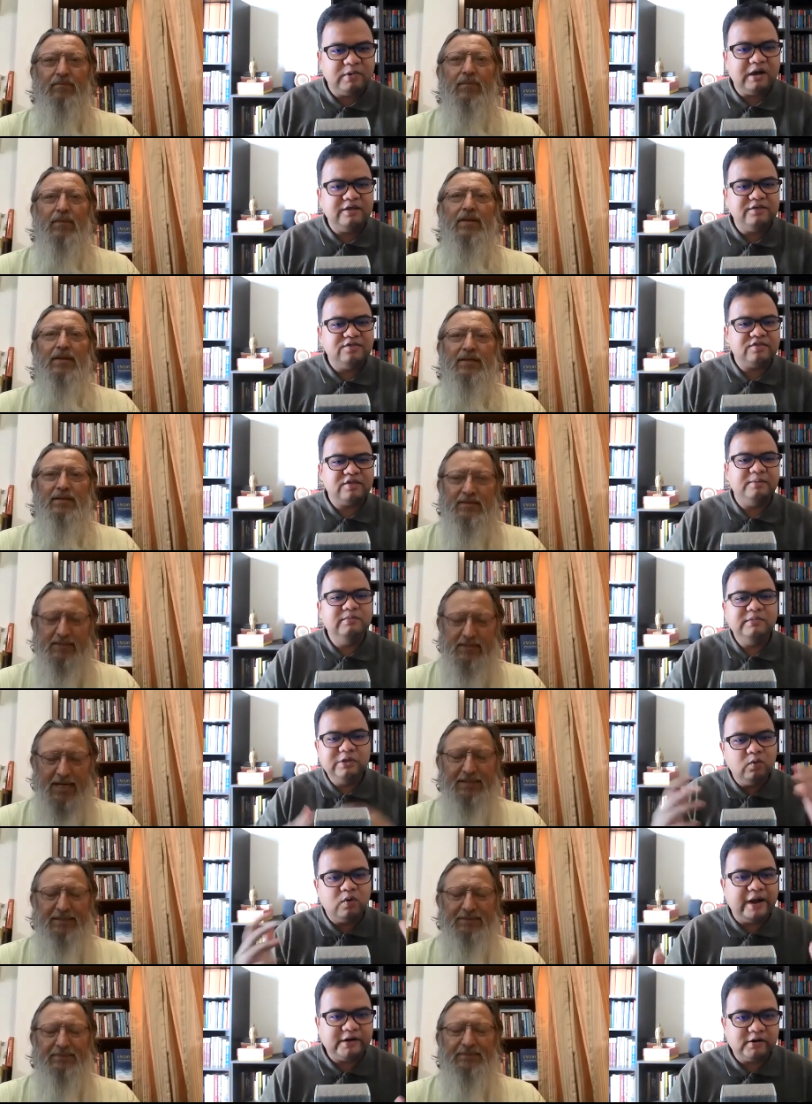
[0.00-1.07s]
Speaker 1: by some
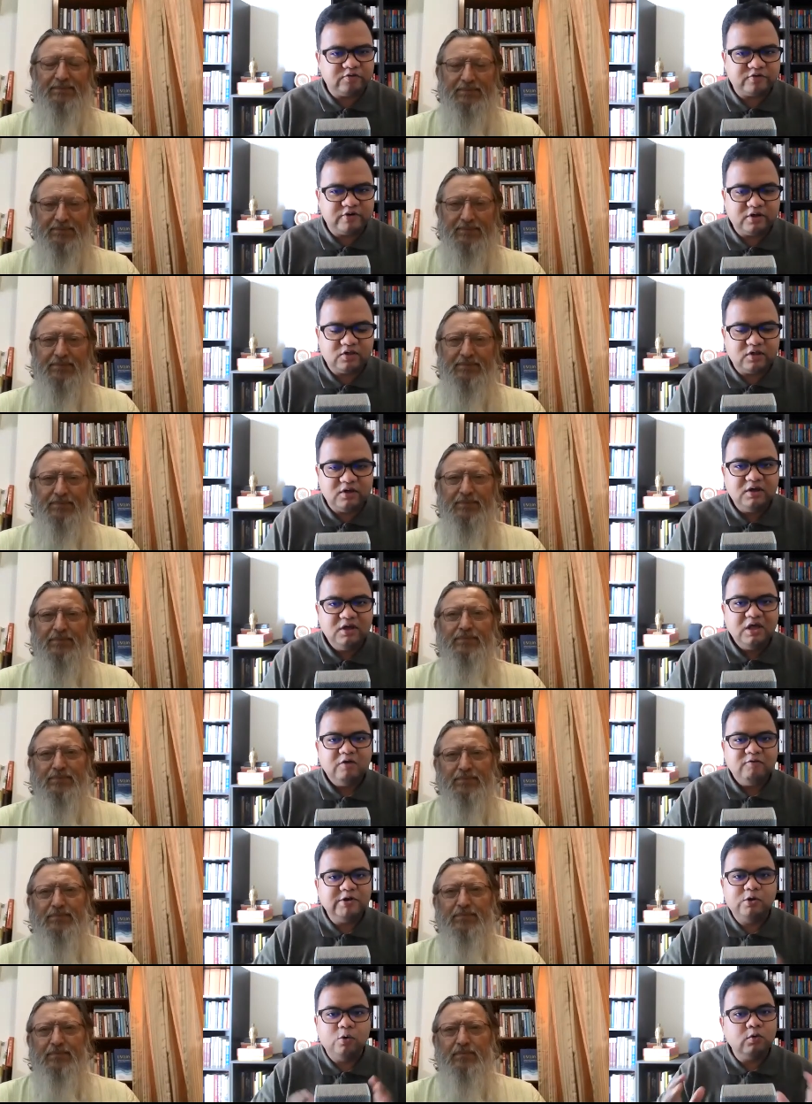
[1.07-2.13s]
new kind of structure?
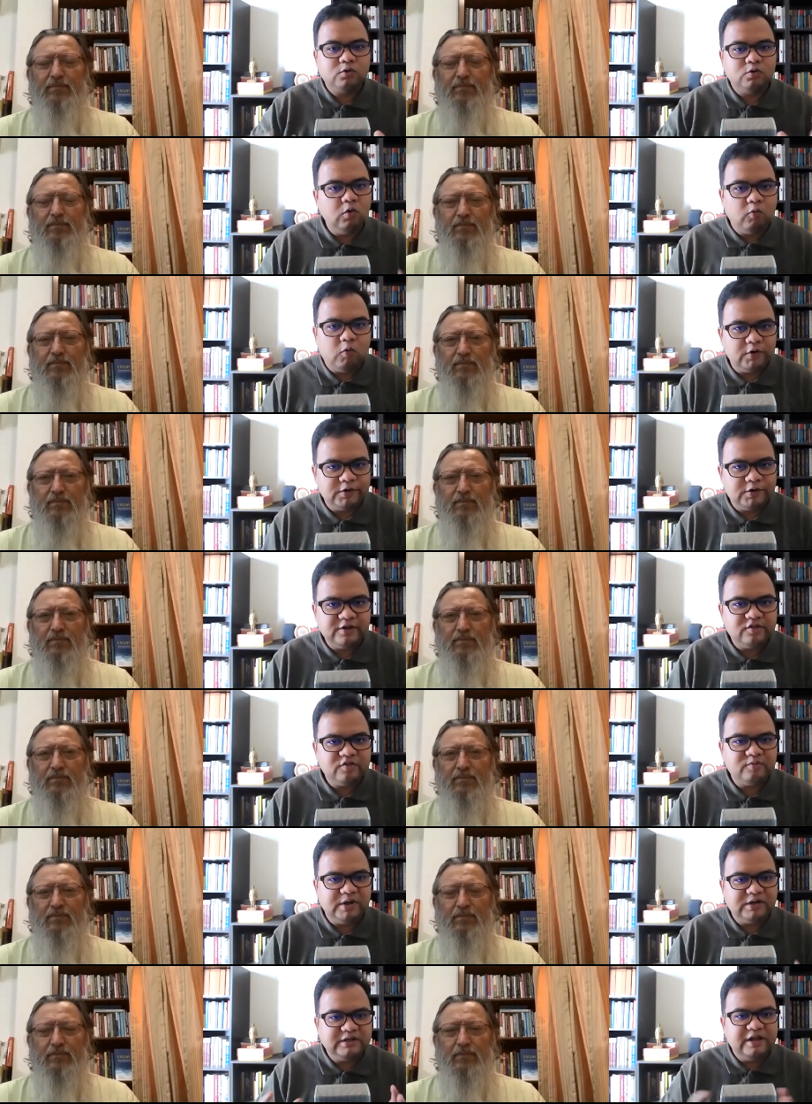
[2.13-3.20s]
We don't know what it
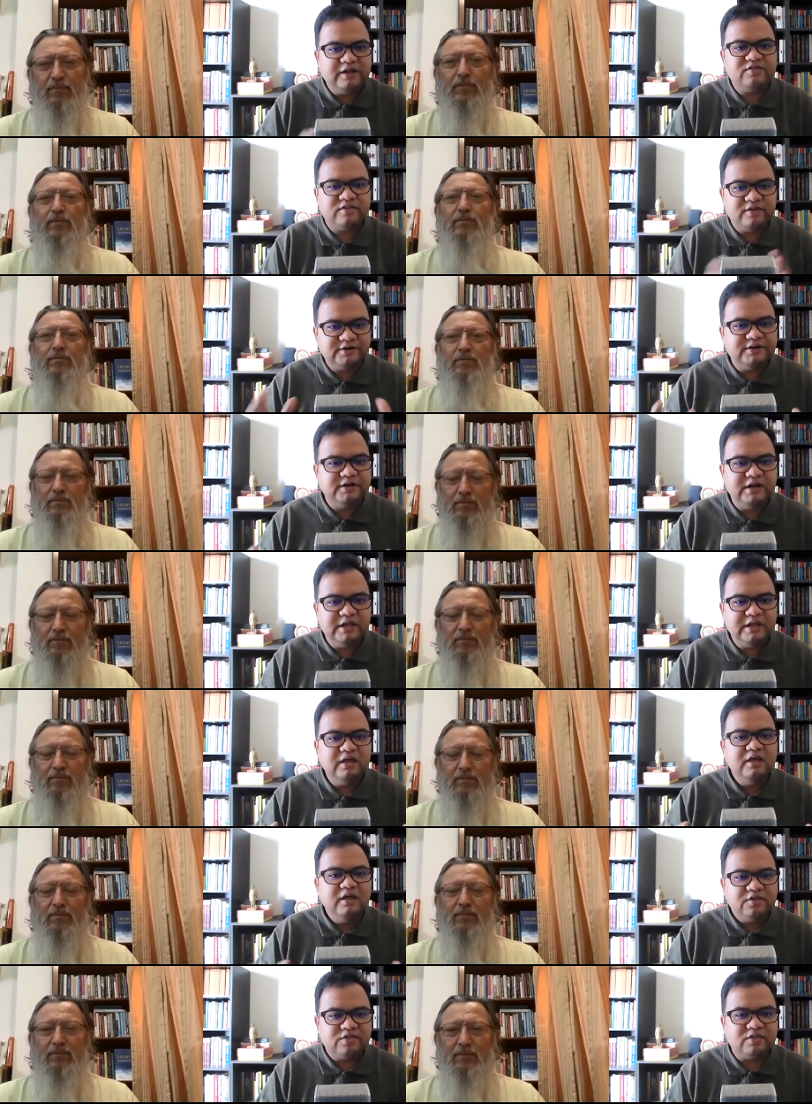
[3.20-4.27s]
is, but there's
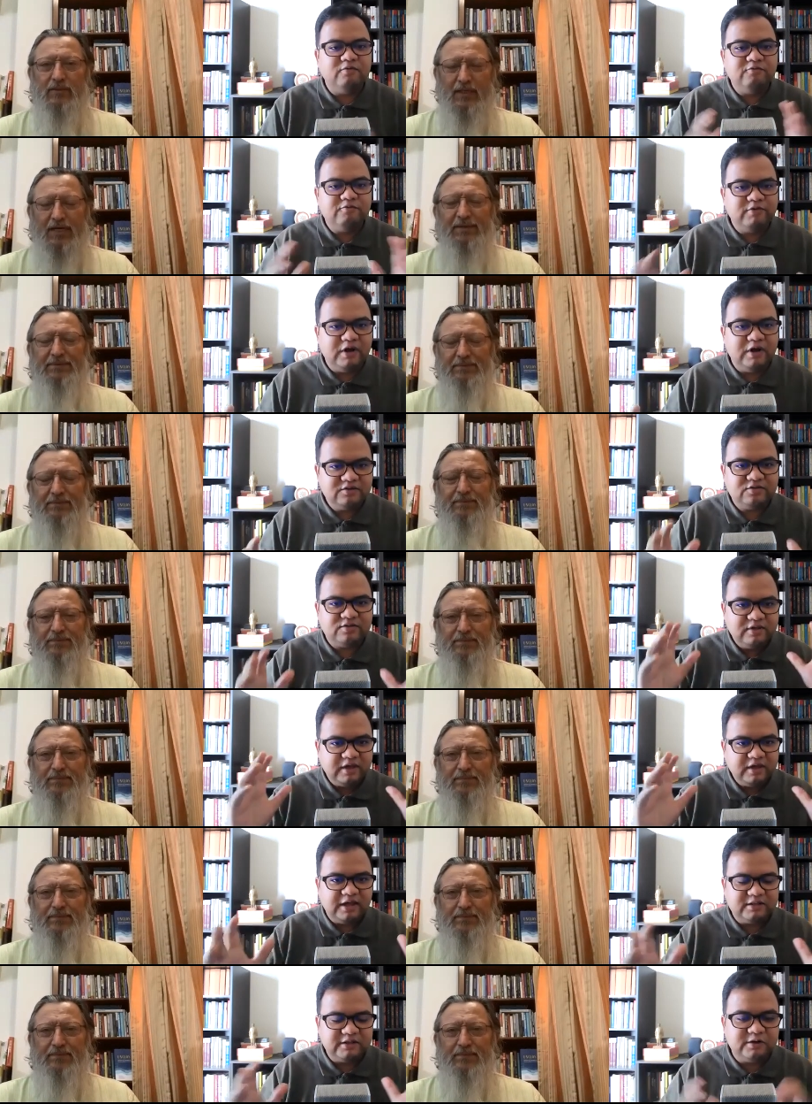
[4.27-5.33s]
certainly some yeah. flux
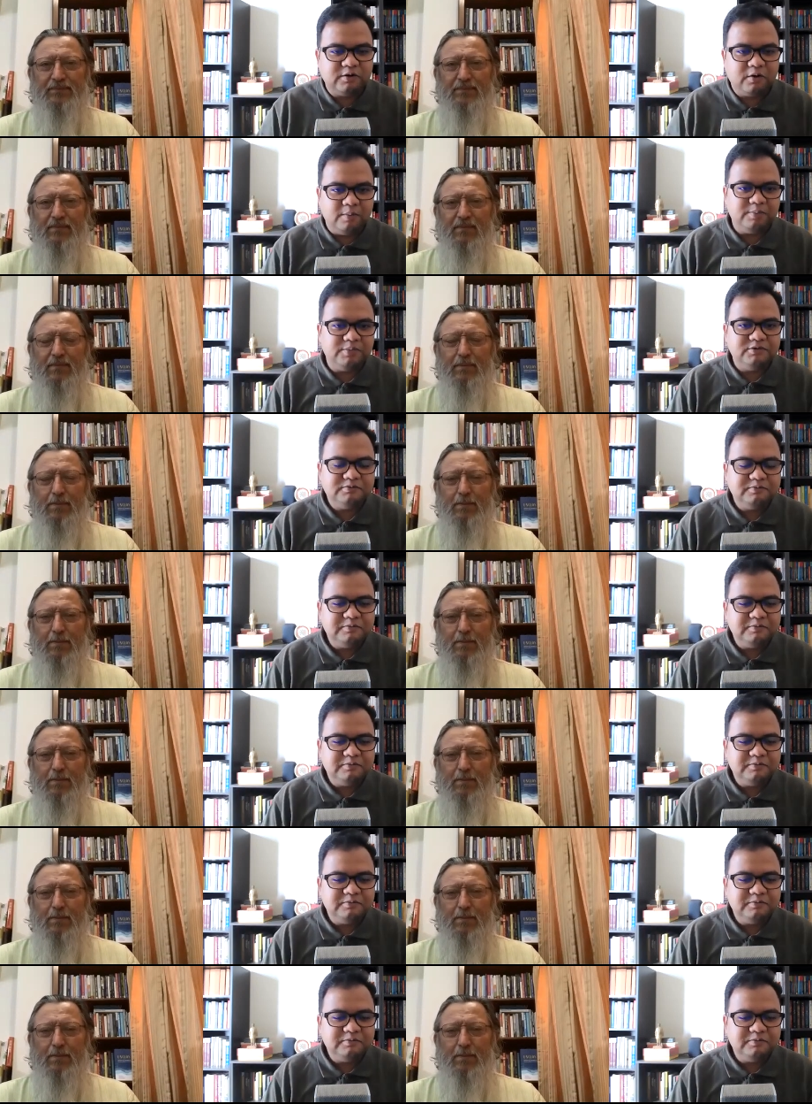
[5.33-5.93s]
at the top.